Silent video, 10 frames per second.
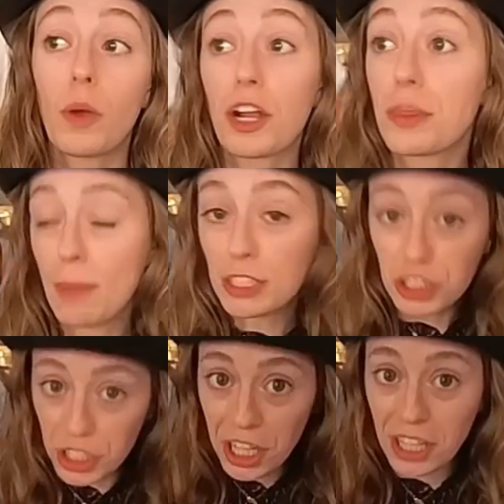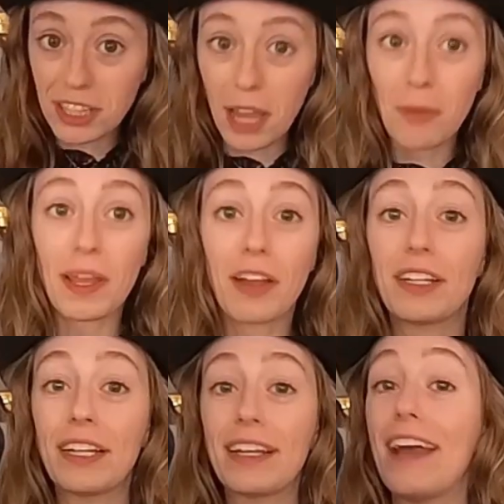worth mentioning that we are
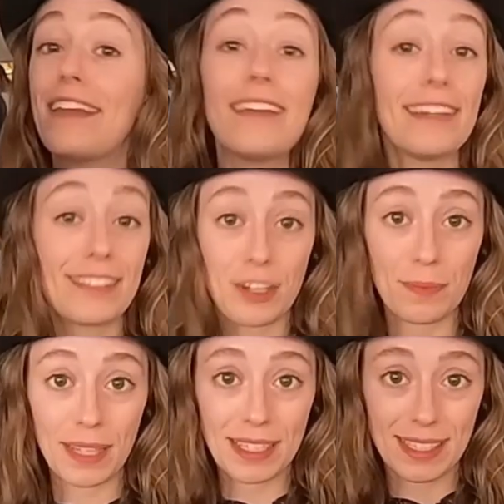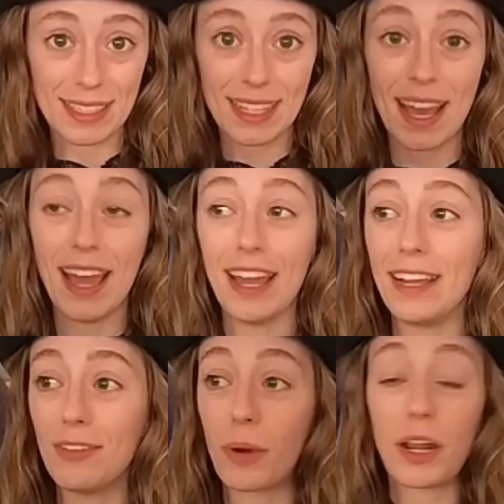eating at nicer places today.
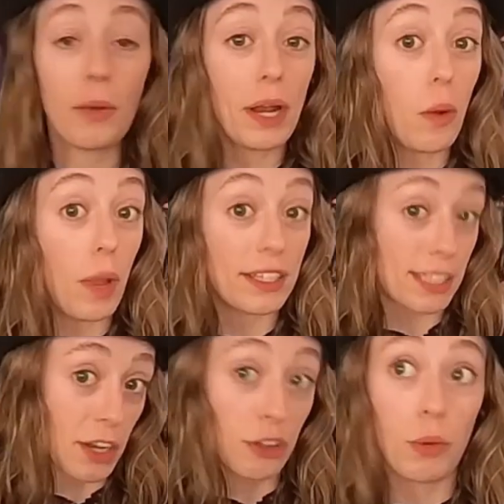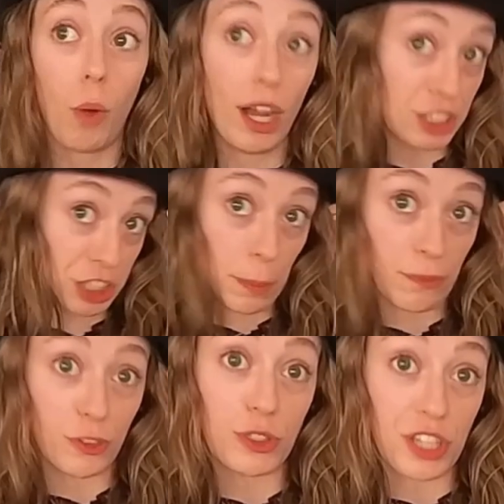We don't necessarily want cheap
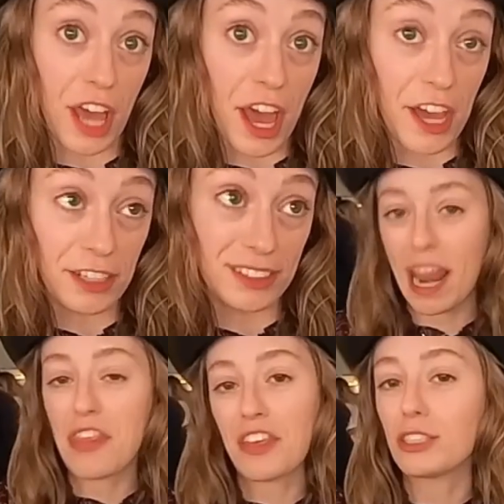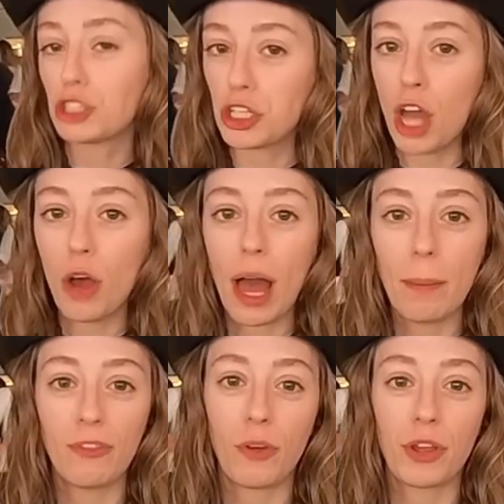food today, but I think you should know that
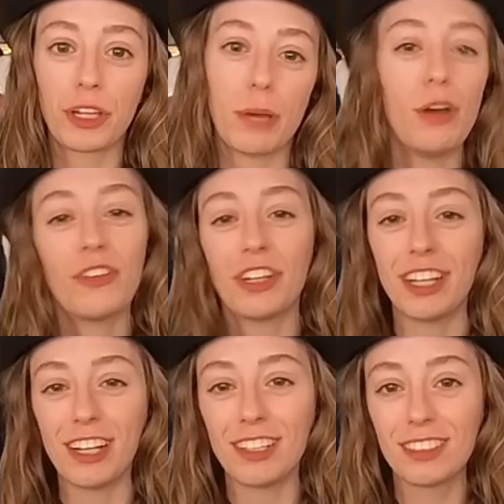before you come over here.